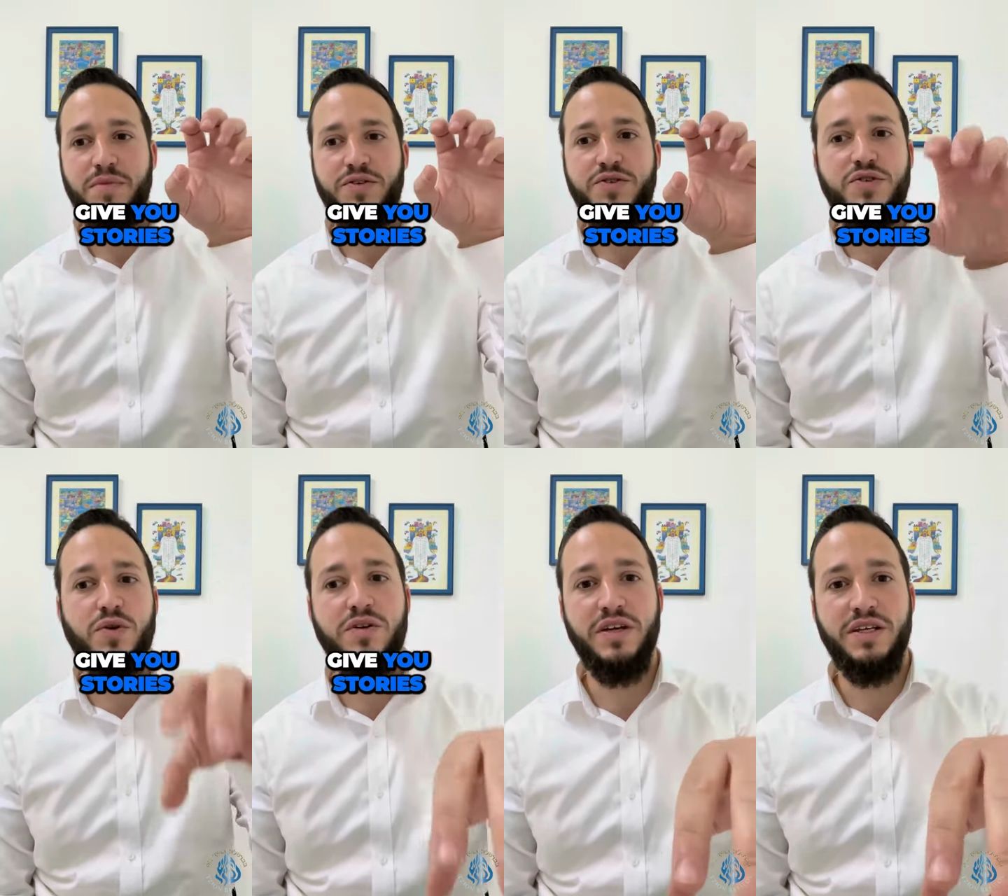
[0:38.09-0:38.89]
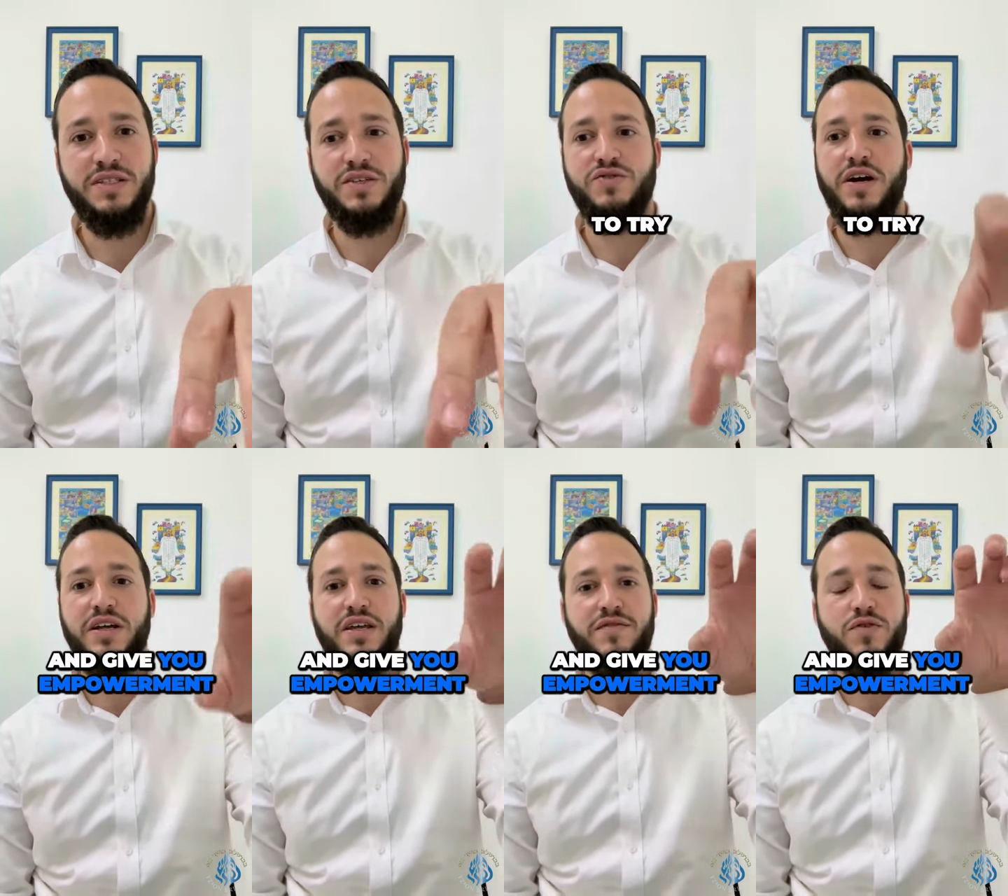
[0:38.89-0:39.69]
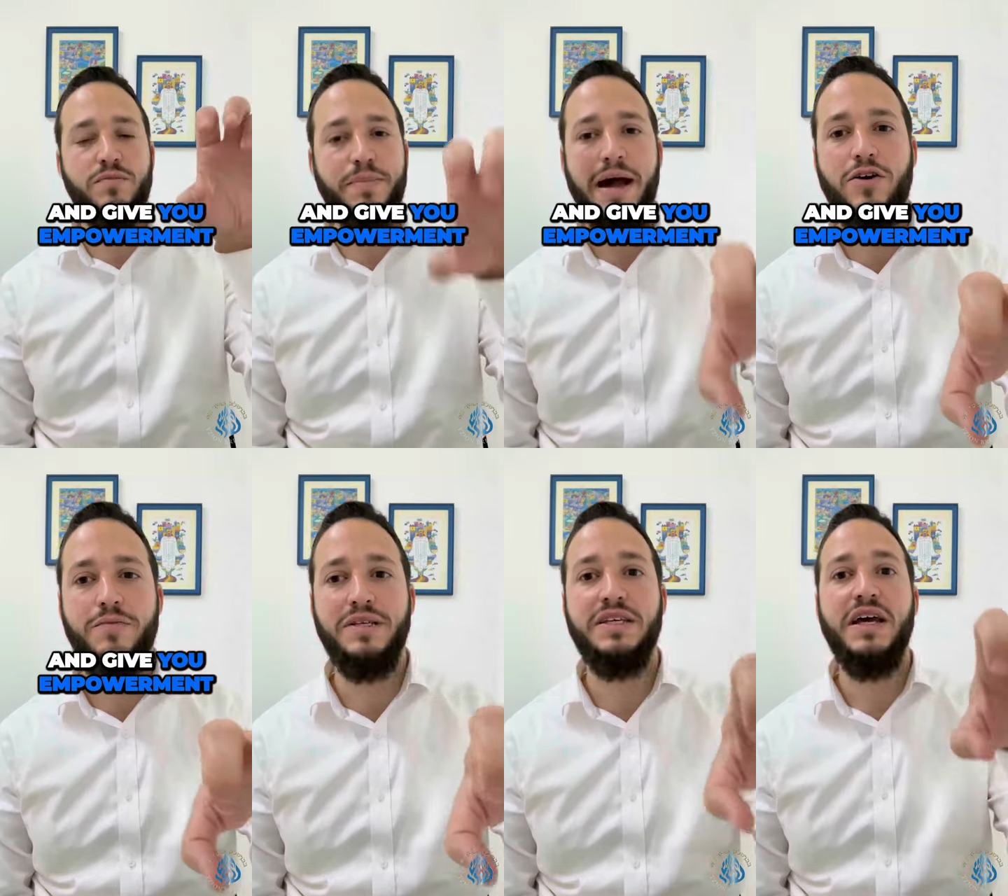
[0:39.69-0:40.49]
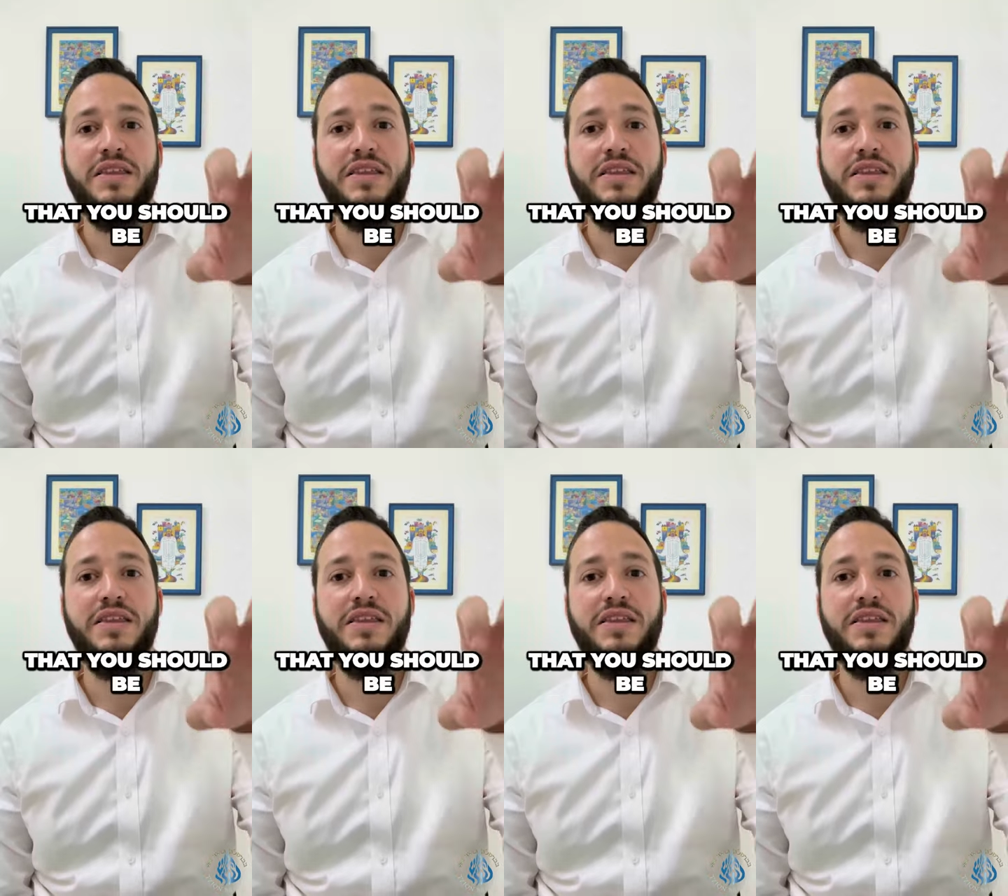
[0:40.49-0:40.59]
stories, to try and give you empowerment